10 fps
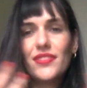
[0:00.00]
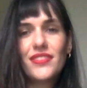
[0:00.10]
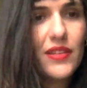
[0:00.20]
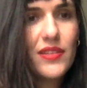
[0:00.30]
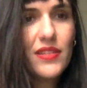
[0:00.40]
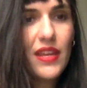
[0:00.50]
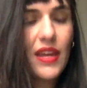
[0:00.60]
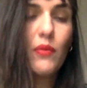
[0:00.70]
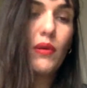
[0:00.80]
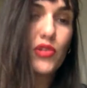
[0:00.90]

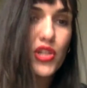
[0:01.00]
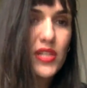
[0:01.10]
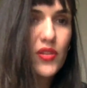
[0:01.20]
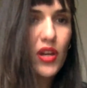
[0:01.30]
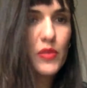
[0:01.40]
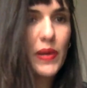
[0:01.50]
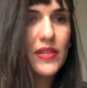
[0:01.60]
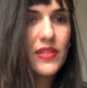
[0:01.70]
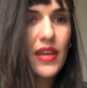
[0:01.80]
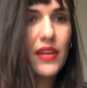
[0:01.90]
saying, well, she starts by
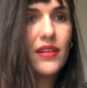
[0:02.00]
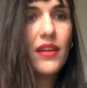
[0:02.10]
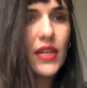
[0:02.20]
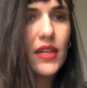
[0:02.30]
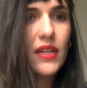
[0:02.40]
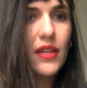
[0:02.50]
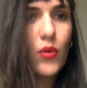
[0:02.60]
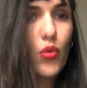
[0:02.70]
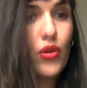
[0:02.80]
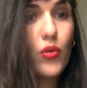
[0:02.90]
saying,
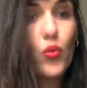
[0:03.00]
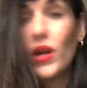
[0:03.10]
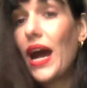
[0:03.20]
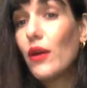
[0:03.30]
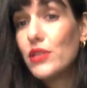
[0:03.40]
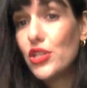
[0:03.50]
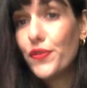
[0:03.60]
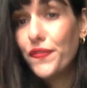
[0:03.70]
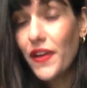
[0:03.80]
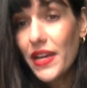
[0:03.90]
how did you
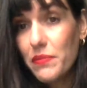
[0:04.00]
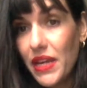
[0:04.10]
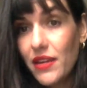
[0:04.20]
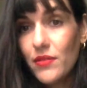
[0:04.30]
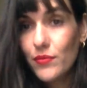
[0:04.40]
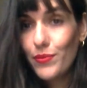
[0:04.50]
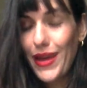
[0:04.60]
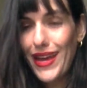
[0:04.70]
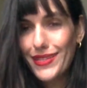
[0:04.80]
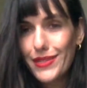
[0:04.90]
find me?
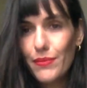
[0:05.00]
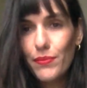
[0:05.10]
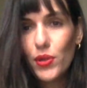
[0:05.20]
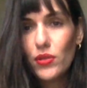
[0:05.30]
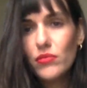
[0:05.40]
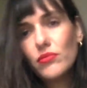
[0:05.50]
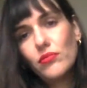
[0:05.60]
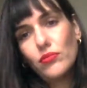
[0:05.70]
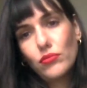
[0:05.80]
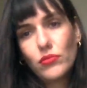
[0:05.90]
Past simple.
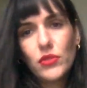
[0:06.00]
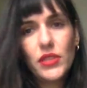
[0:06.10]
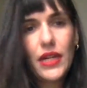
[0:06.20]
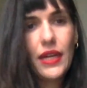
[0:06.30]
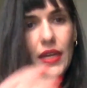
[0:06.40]
Yeah, he